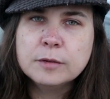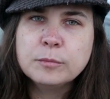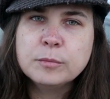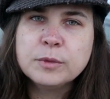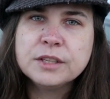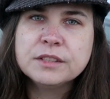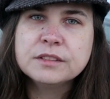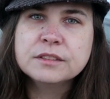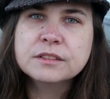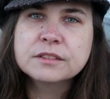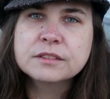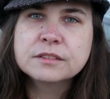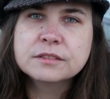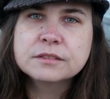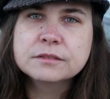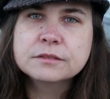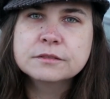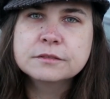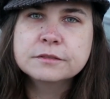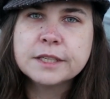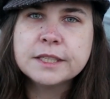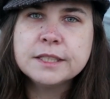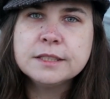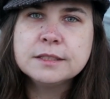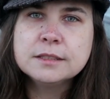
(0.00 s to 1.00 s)
It means
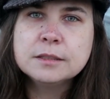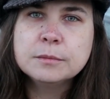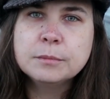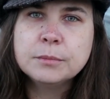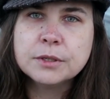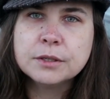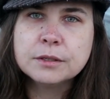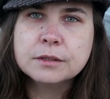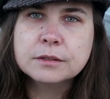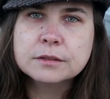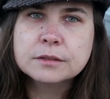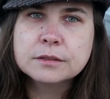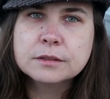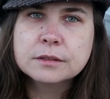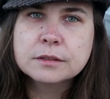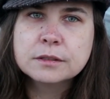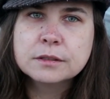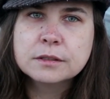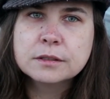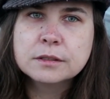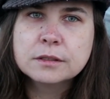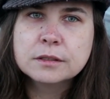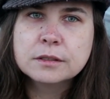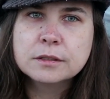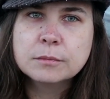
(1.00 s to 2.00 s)
fight to build,
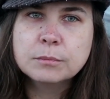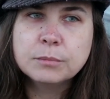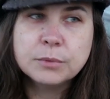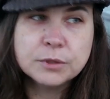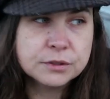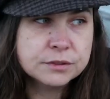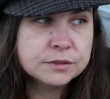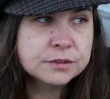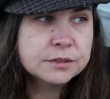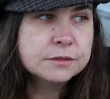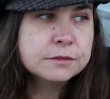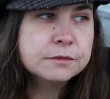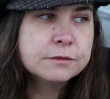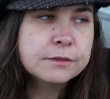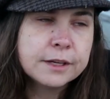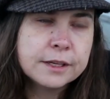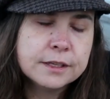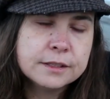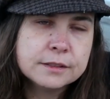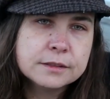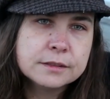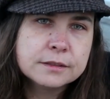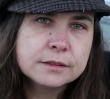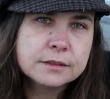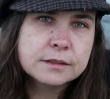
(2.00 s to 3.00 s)
build to
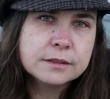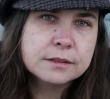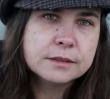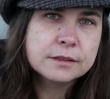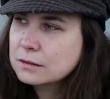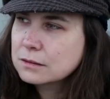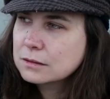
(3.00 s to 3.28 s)
fight.